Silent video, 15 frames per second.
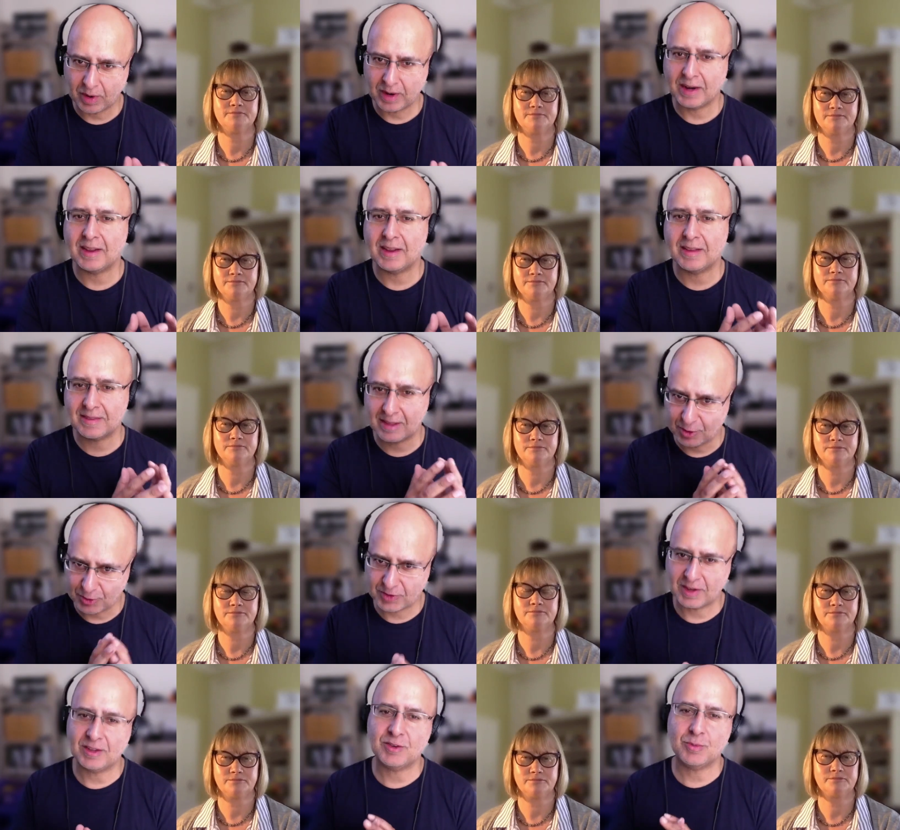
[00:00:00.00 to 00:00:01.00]
Speaker 1: what it is that you
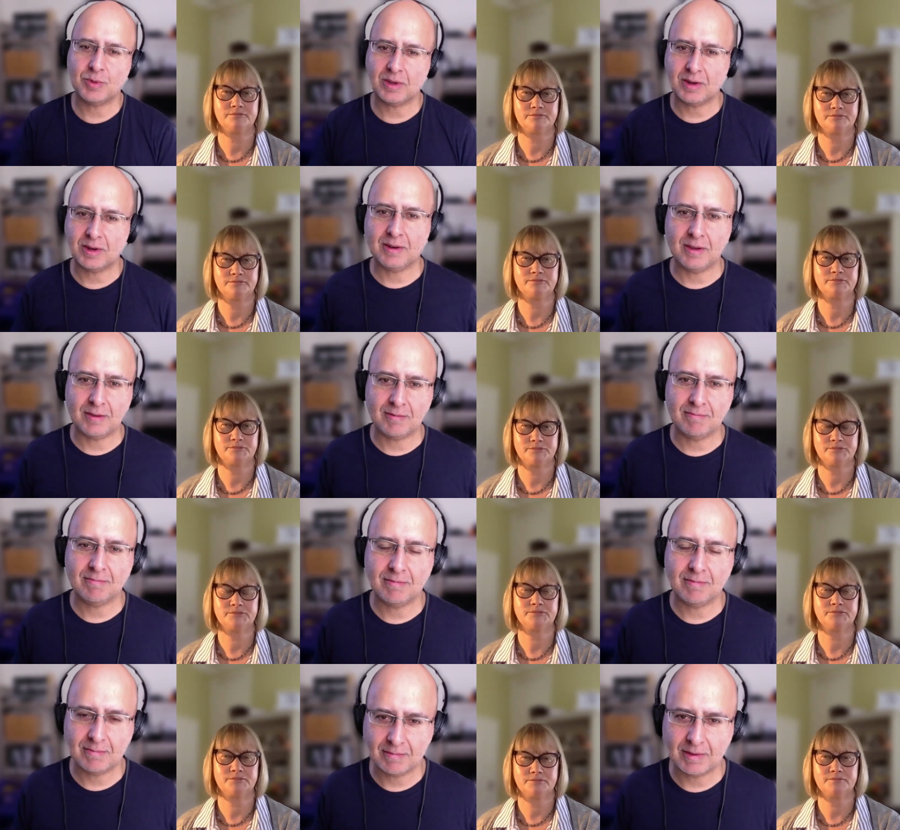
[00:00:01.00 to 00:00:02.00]
said you were going to do.
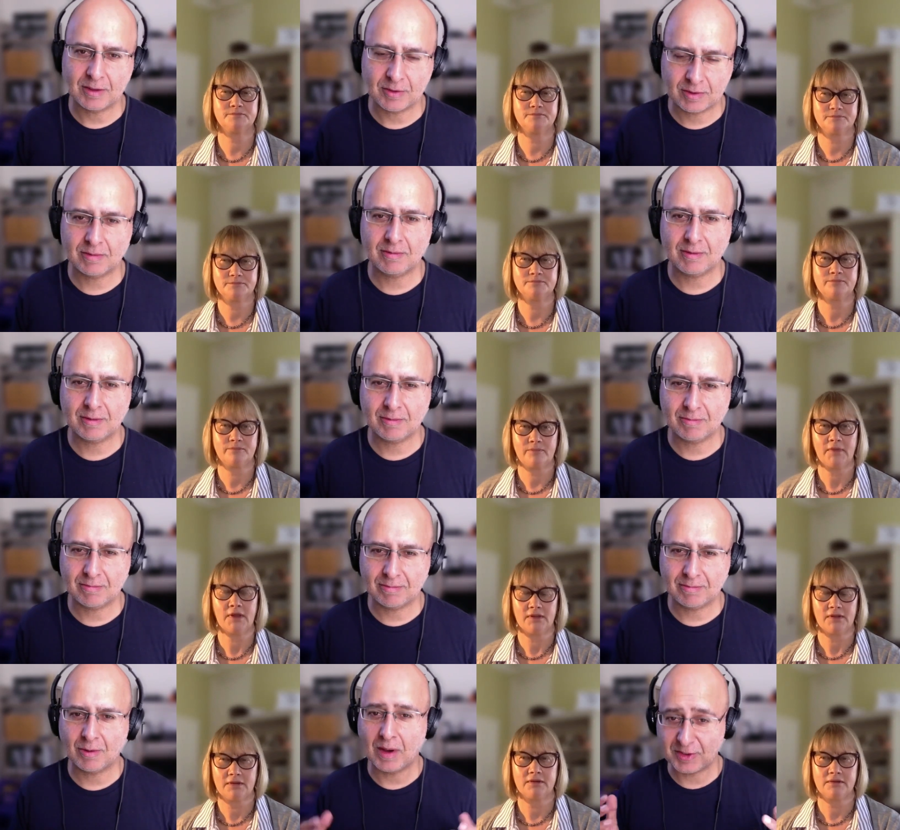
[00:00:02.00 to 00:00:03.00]
It's
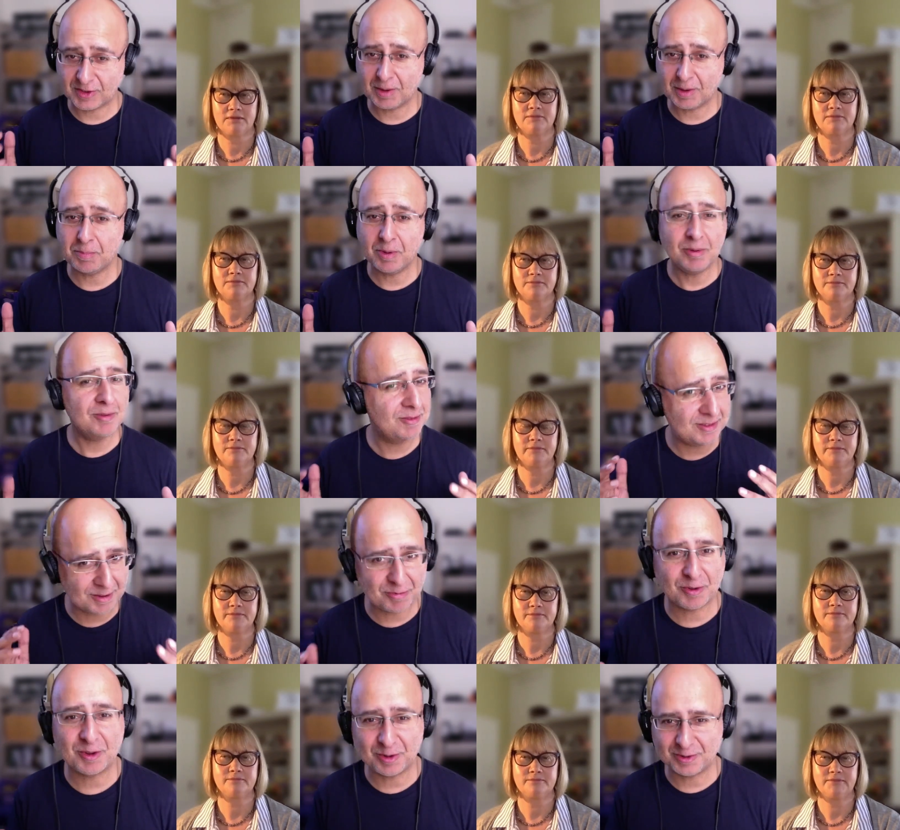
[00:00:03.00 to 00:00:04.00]
Quite simple,
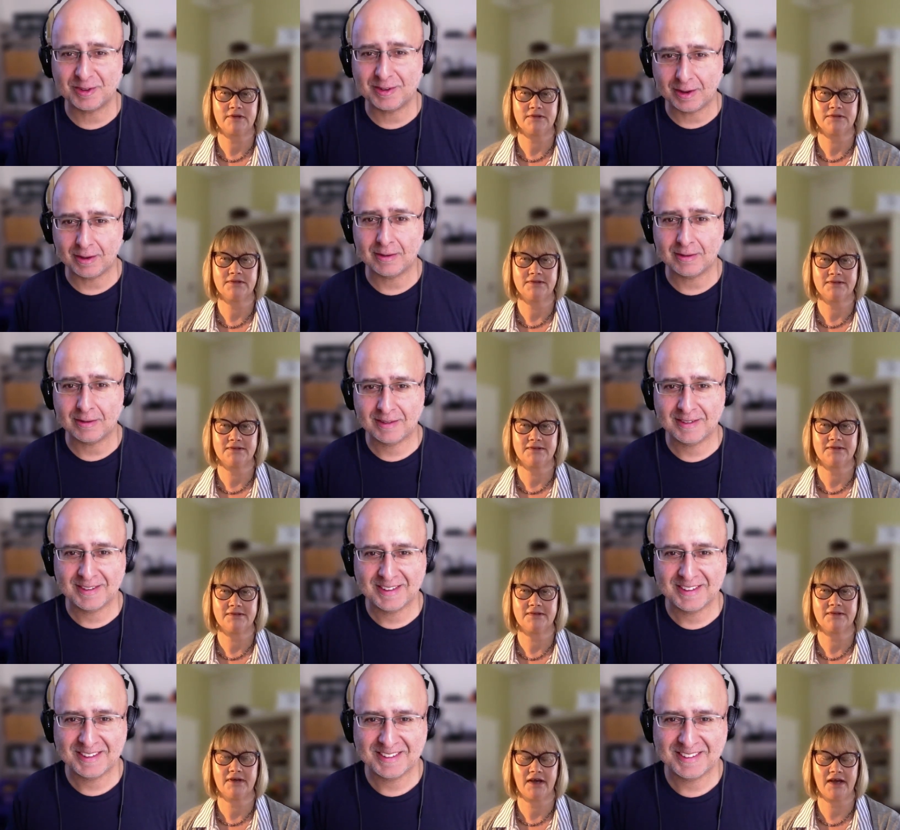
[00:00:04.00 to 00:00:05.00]
difficult to do.
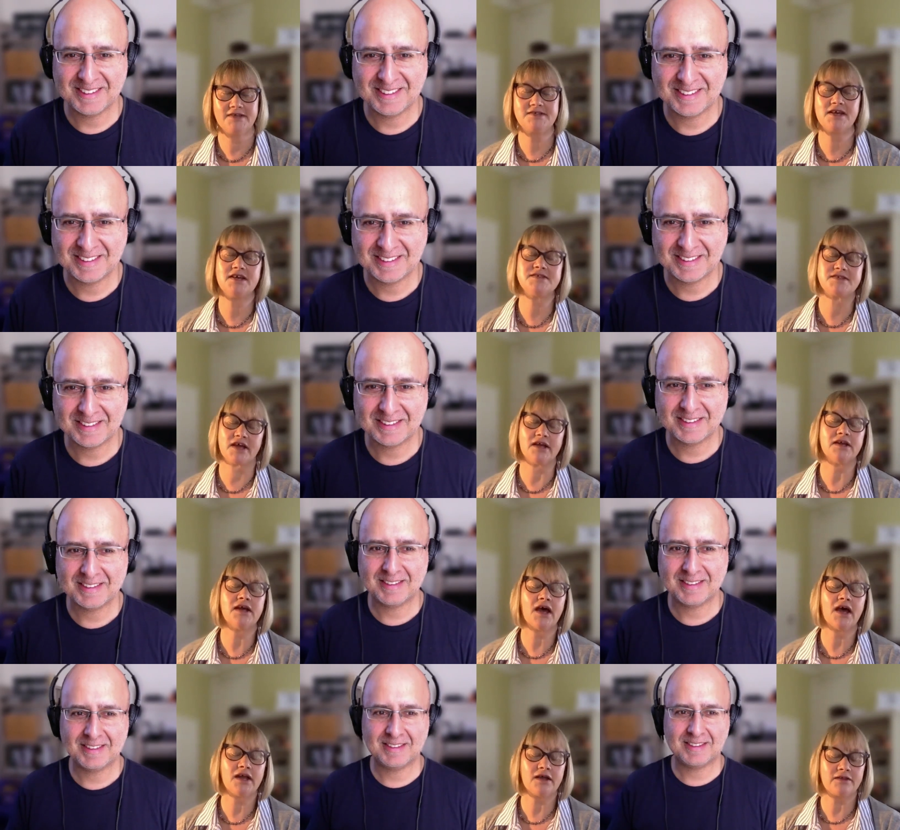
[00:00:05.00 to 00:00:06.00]
Speaker 2: It is, and
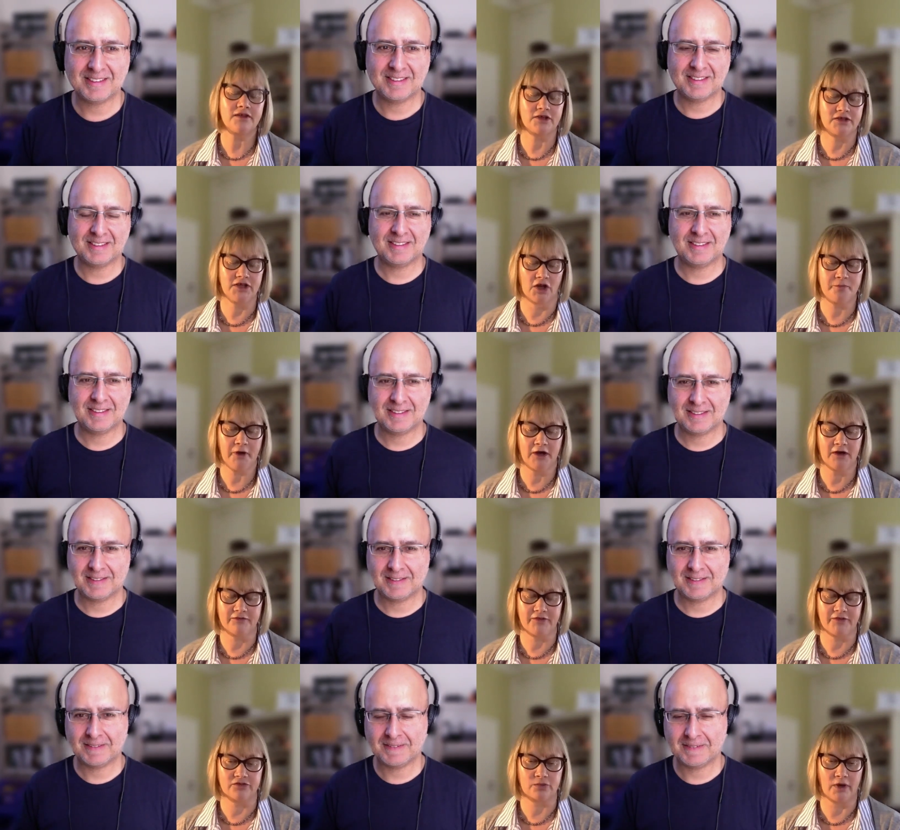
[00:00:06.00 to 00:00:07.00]
and I think you know part
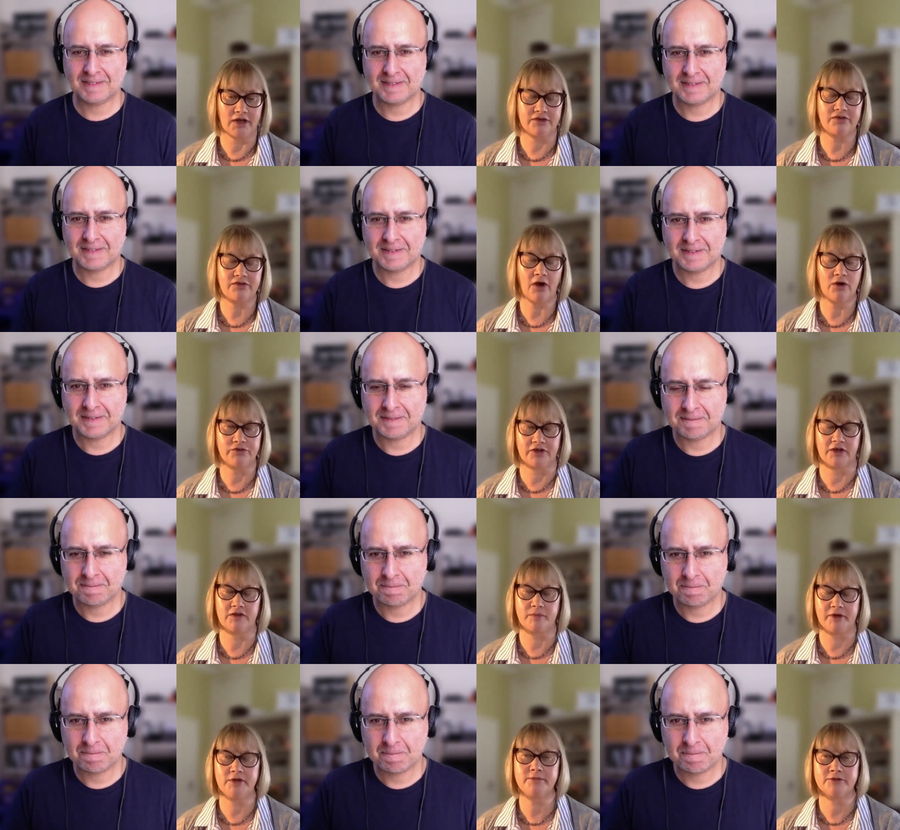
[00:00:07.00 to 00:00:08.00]
of that as well is holding
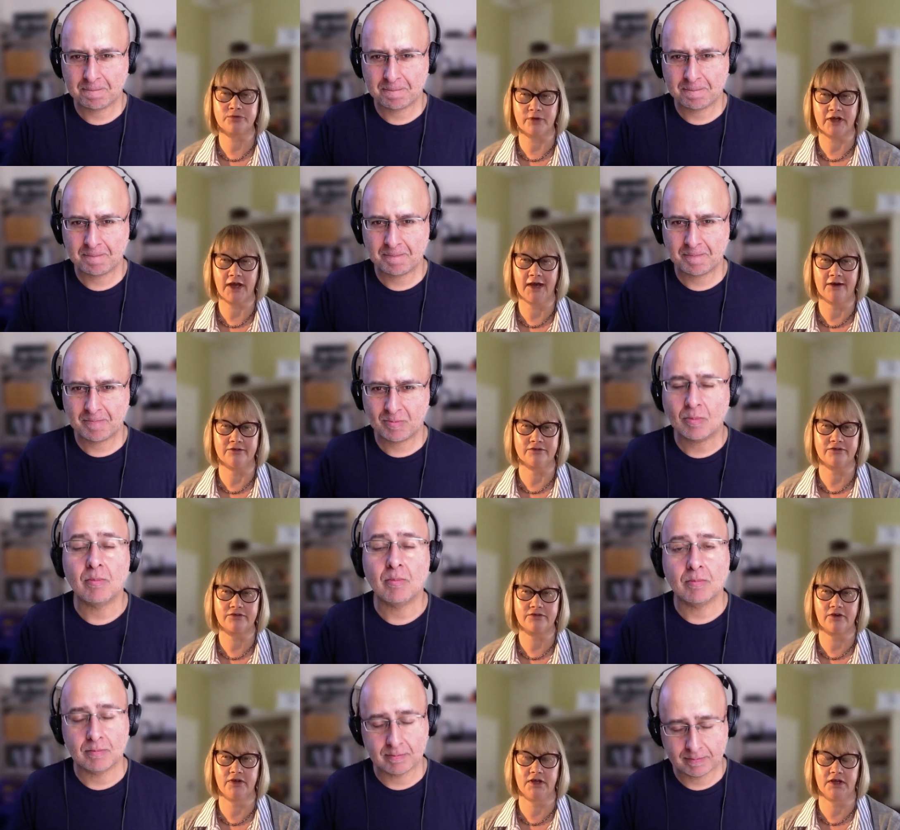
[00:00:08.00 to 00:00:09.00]
other people to account.
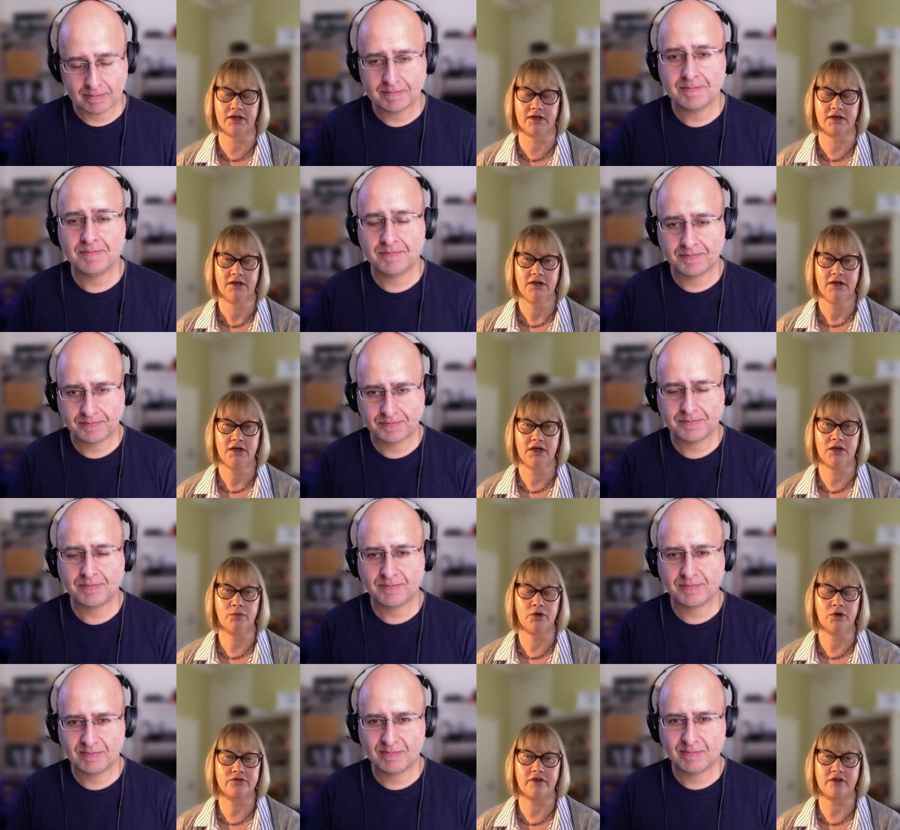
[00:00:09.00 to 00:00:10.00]
So mm. in a in a
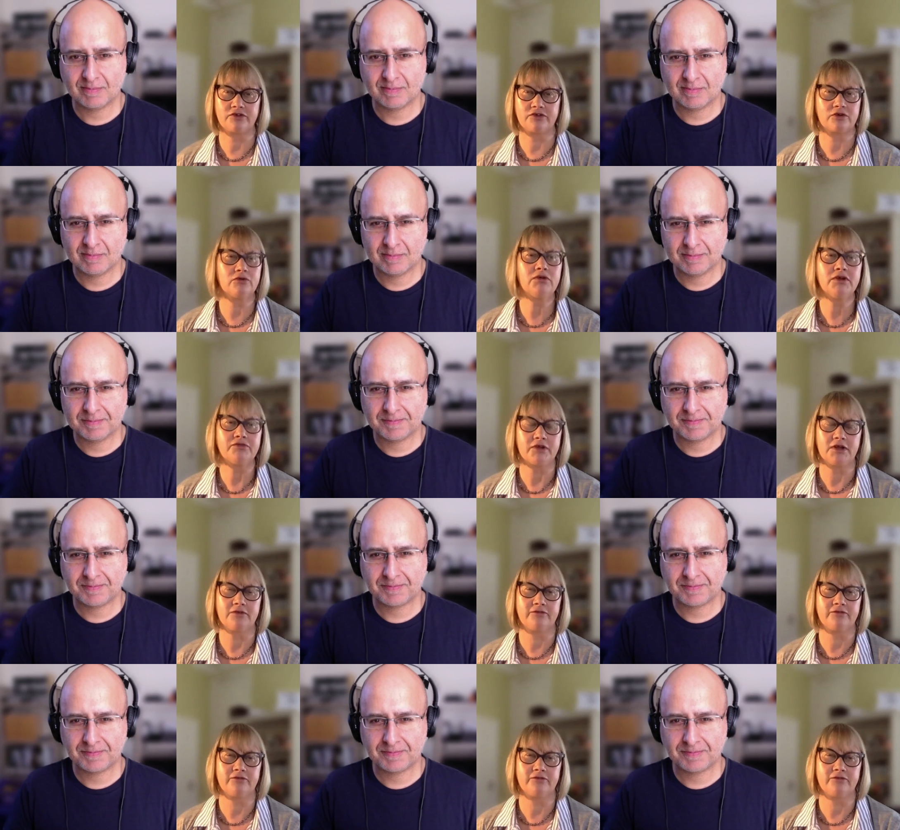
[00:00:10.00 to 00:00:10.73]
work setting or even a